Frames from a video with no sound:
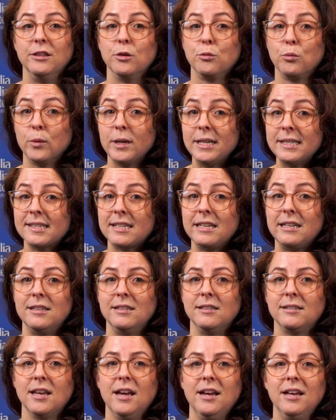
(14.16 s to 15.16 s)
and the risk
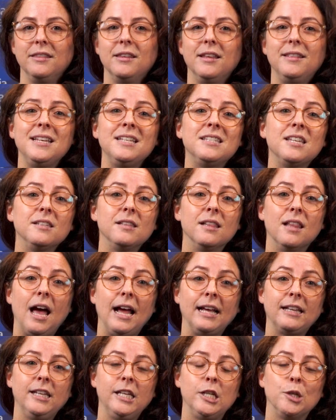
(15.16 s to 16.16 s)
is that this is
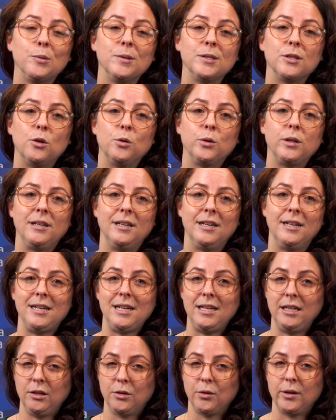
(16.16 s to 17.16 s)
likely to result in
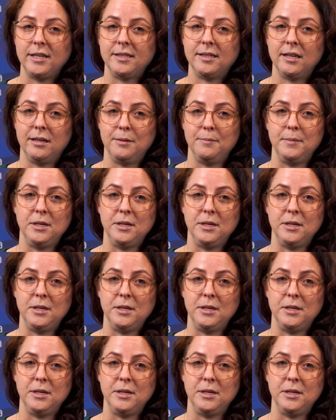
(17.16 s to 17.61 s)
an increase in